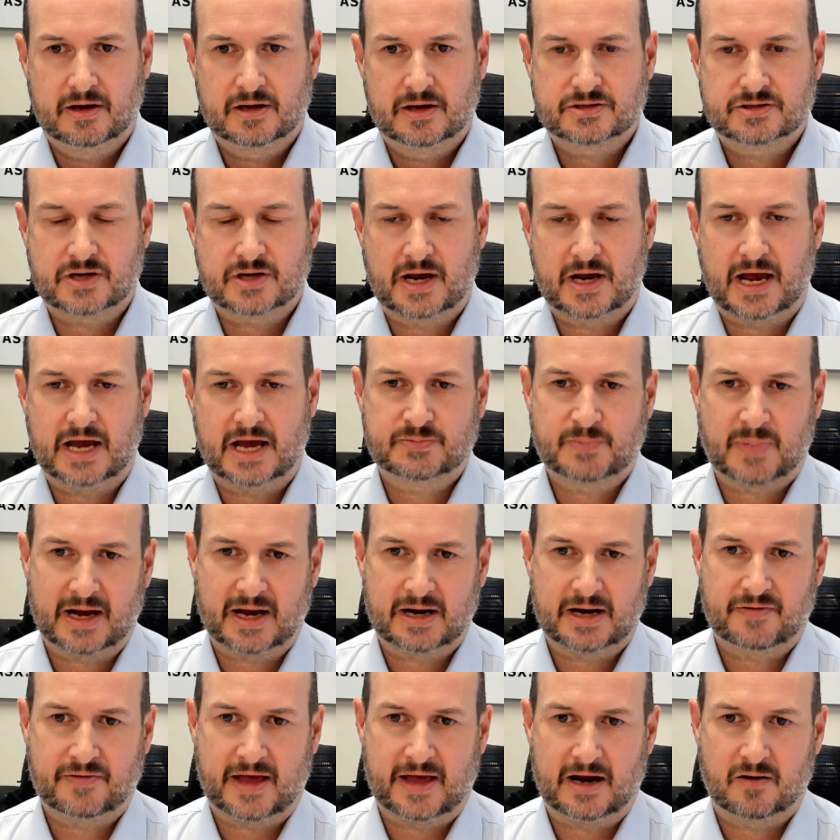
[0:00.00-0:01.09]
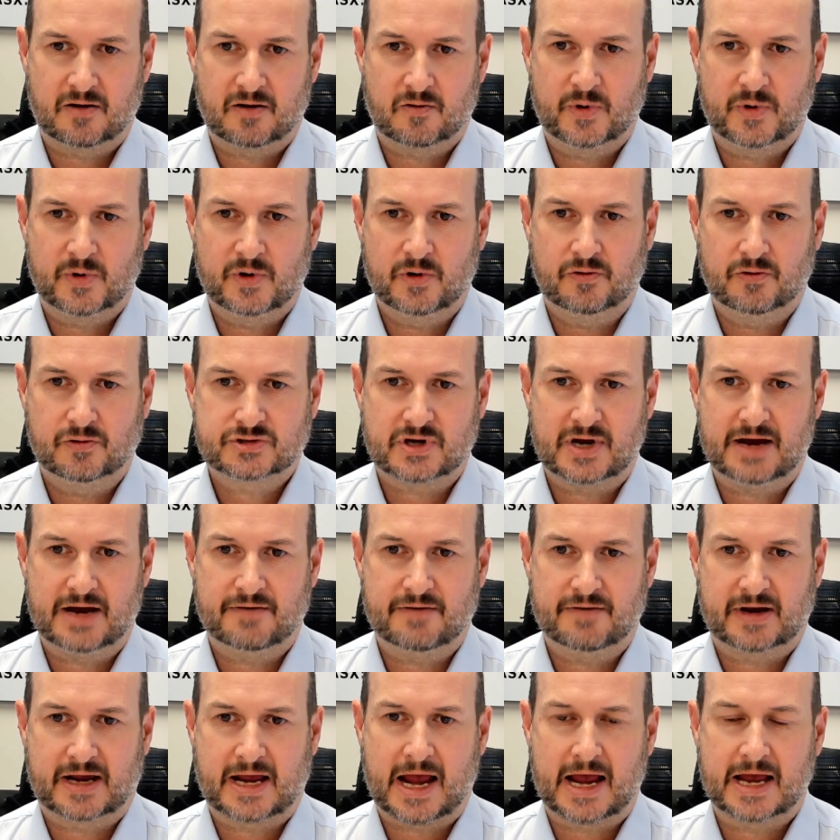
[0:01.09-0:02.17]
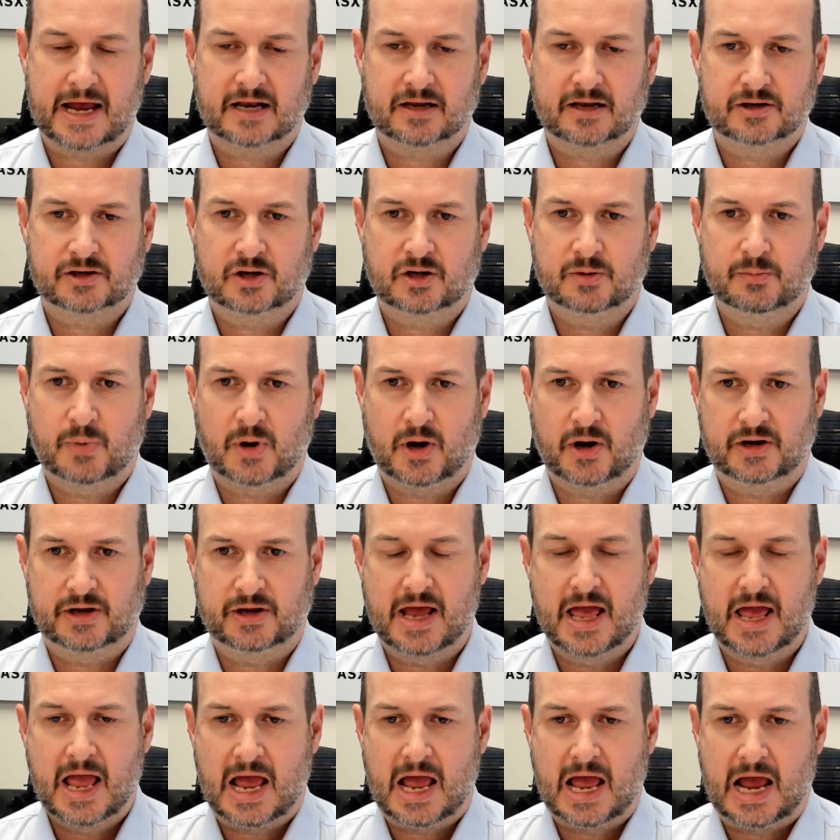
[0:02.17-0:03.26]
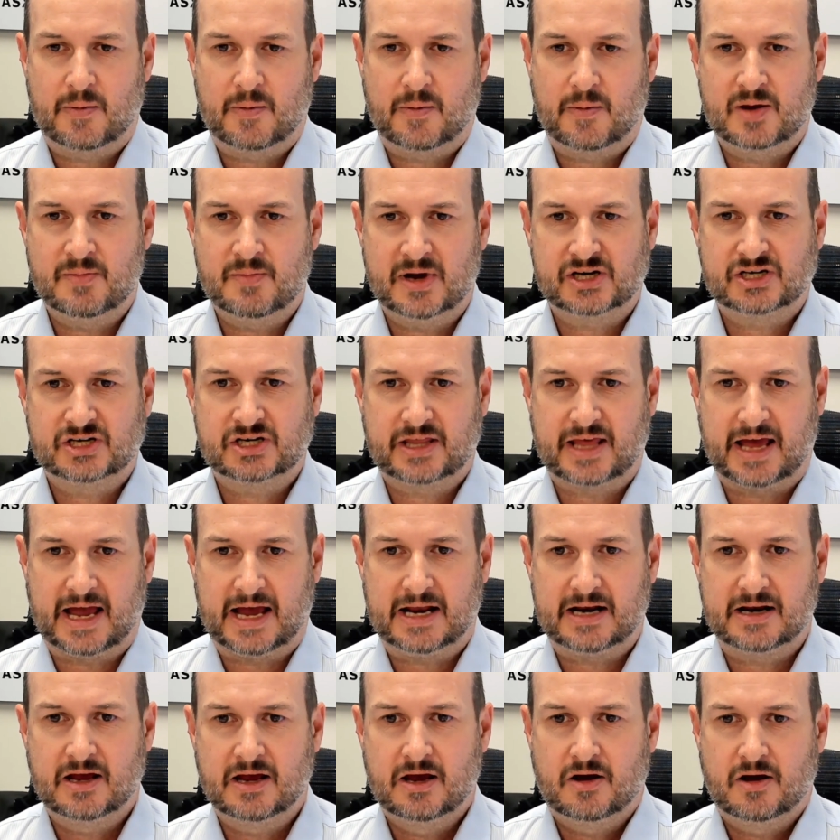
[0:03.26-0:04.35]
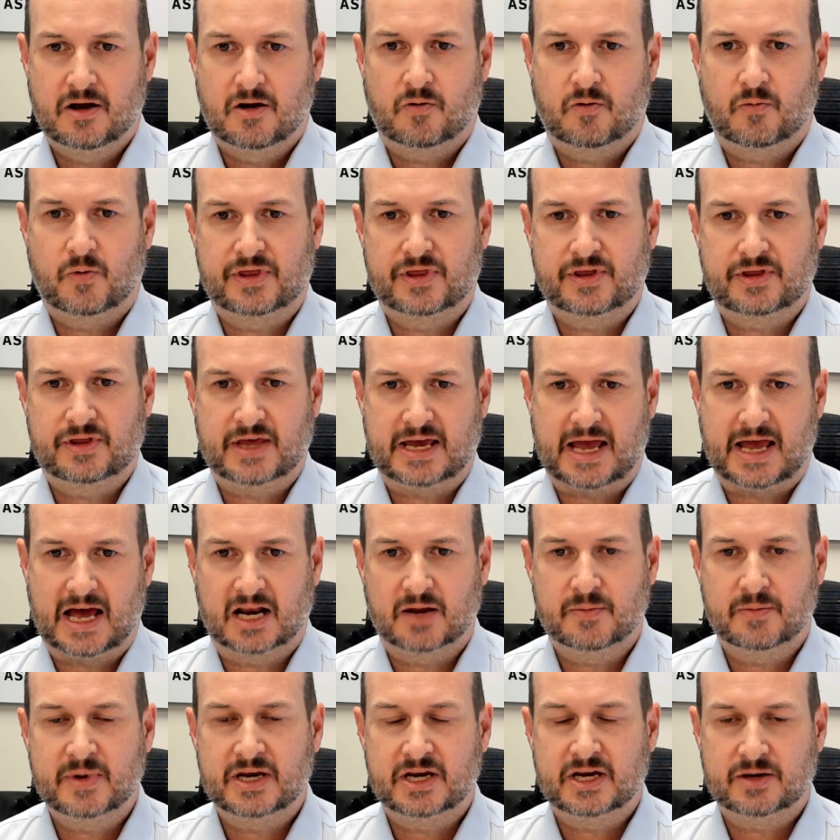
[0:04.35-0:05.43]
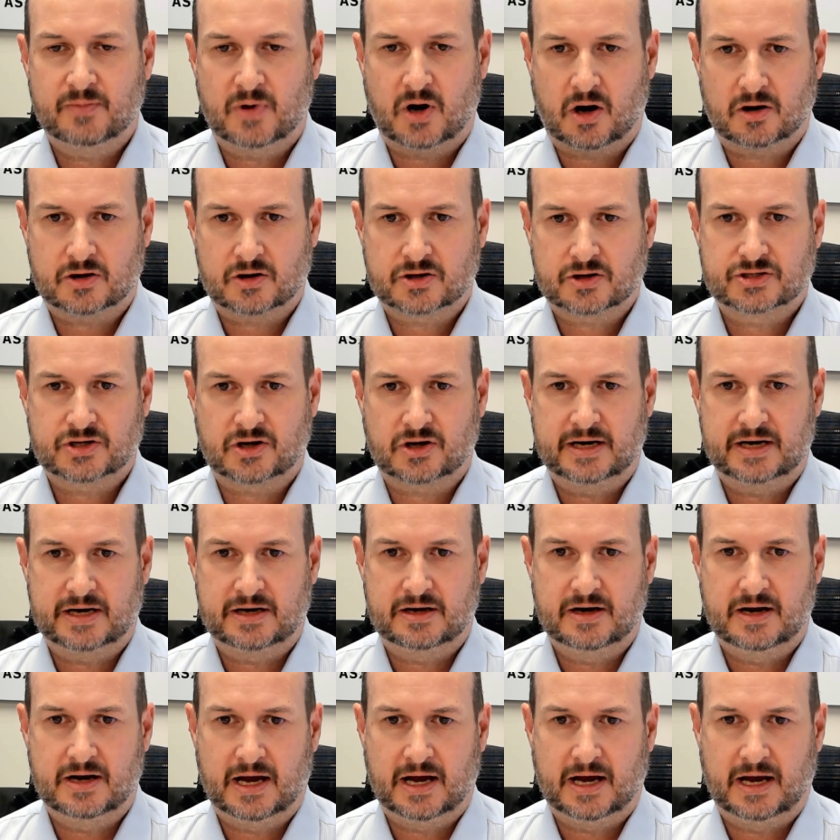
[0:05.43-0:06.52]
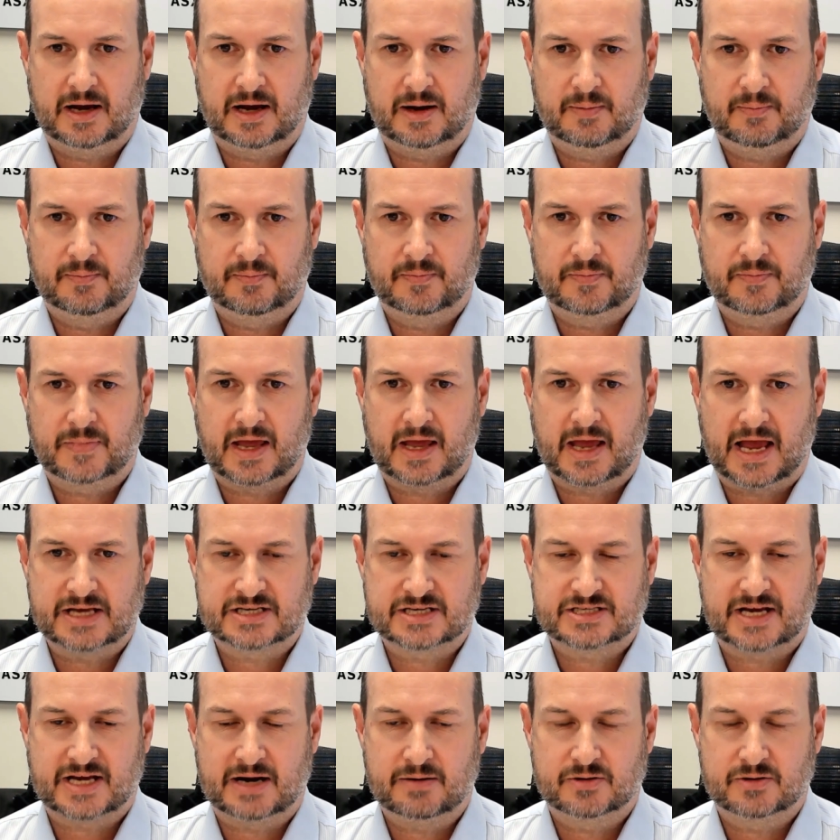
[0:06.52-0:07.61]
So as part of that, we also have a kaolin component, and we measure that with the aluminium oxide assay